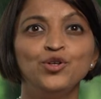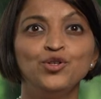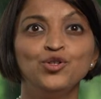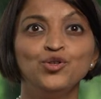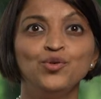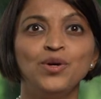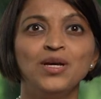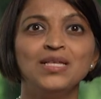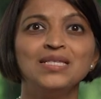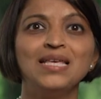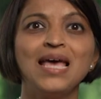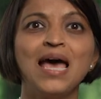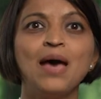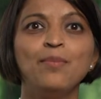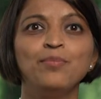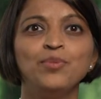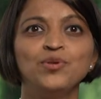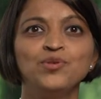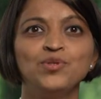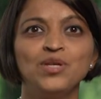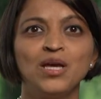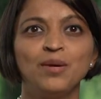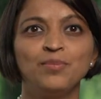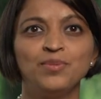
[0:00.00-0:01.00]
to do as
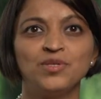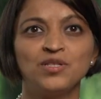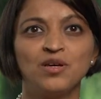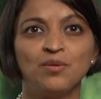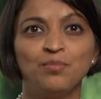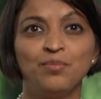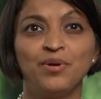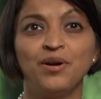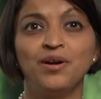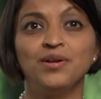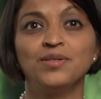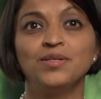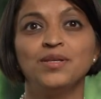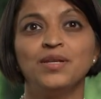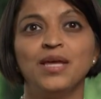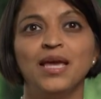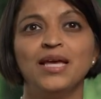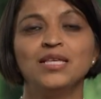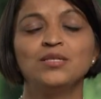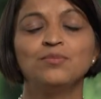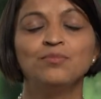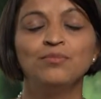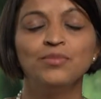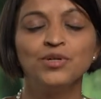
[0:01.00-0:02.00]
apples to apples comparison
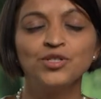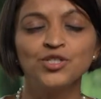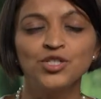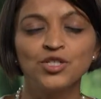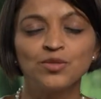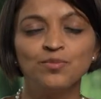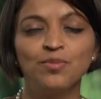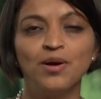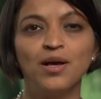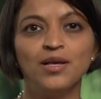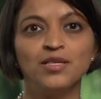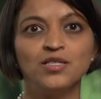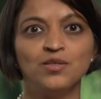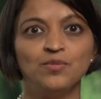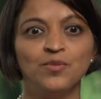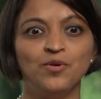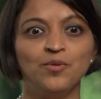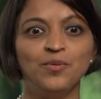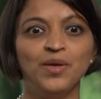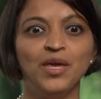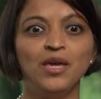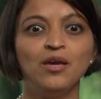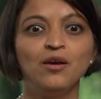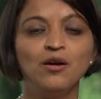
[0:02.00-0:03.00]
as much as
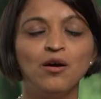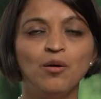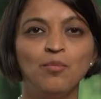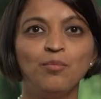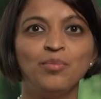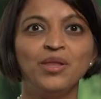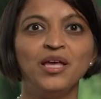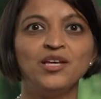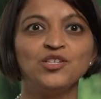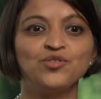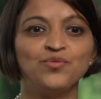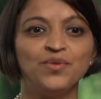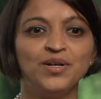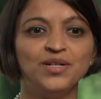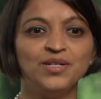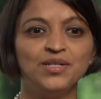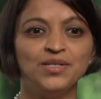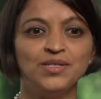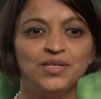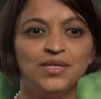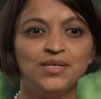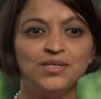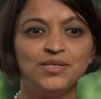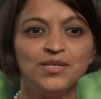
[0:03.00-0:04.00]
possible in complex rare
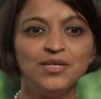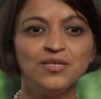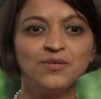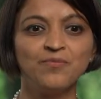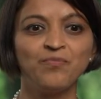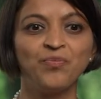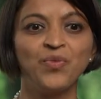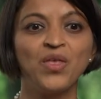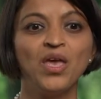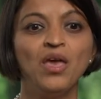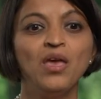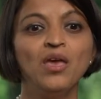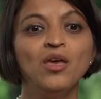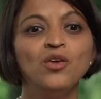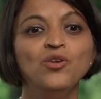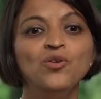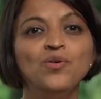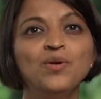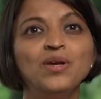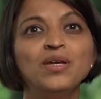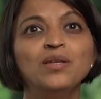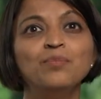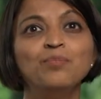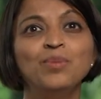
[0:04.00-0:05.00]
diseases,
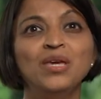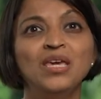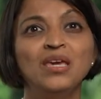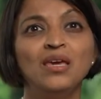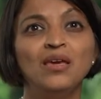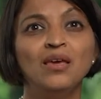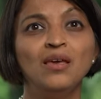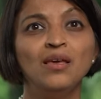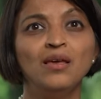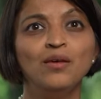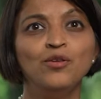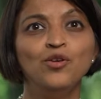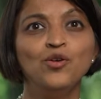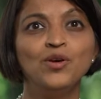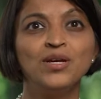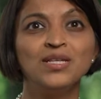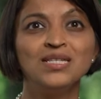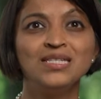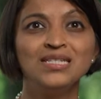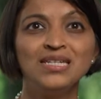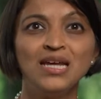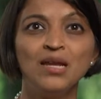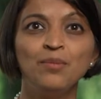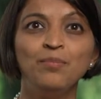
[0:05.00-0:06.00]
you can be you can
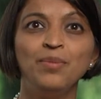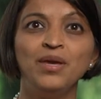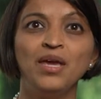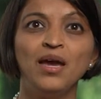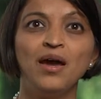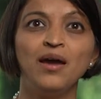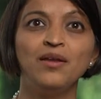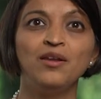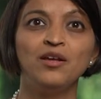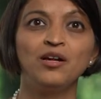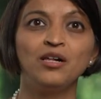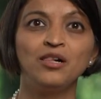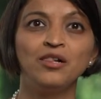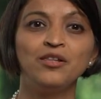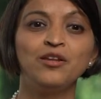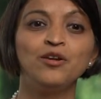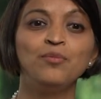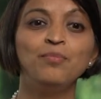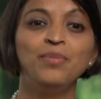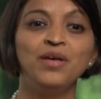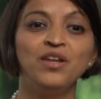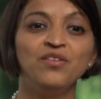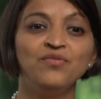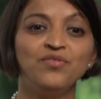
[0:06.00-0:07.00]
stand behind a clear
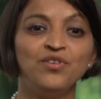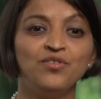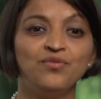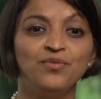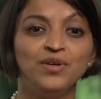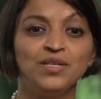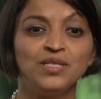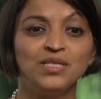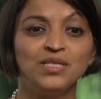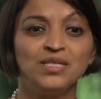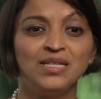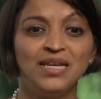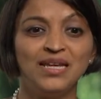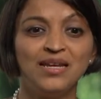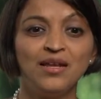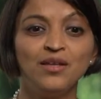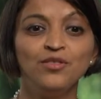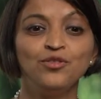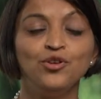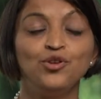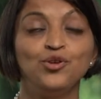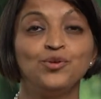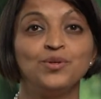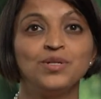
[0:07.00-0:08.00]
benefit risk data
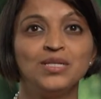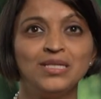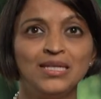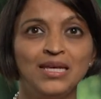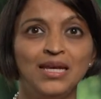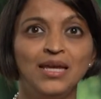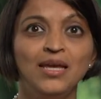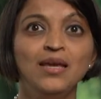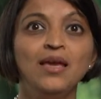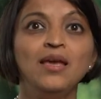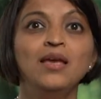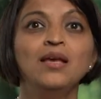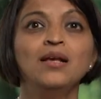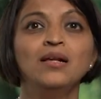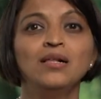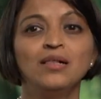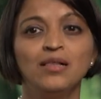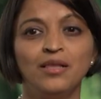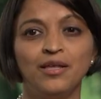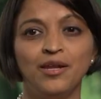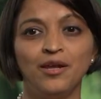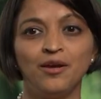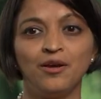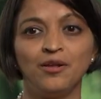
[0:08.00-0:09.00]
that you're seeing
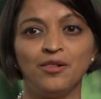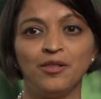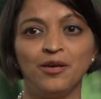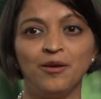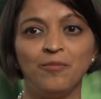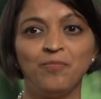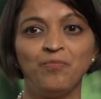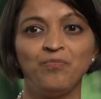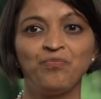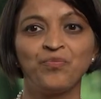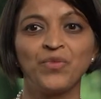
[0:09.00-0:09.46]
clinically.